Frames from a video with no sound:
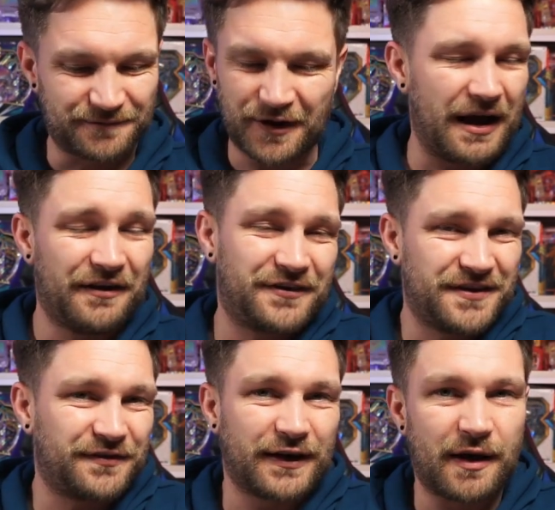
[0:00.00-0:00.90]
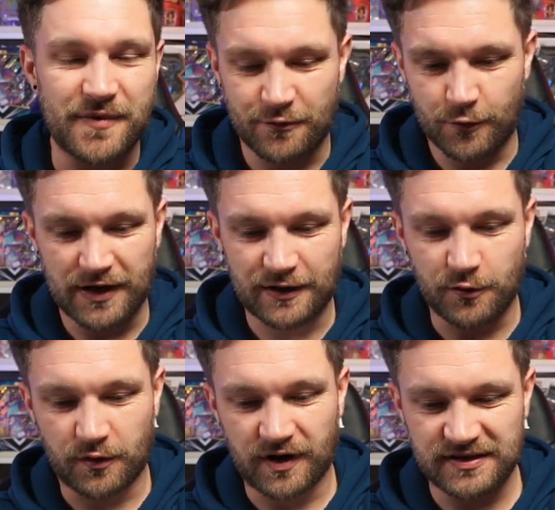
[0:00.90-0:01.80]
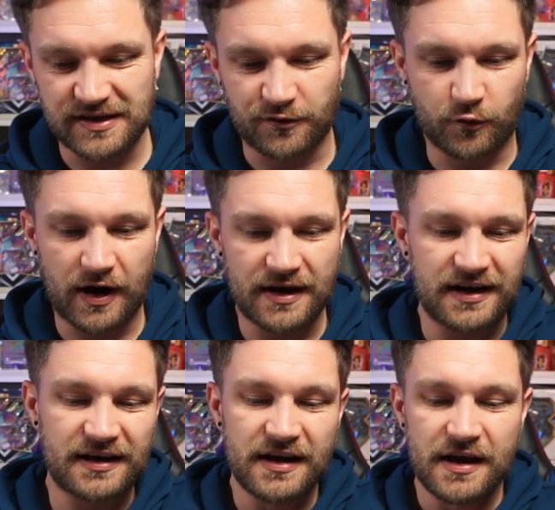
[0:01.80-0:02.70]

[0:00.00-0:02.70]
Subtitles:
I just think that'd be a really cool card to have graded.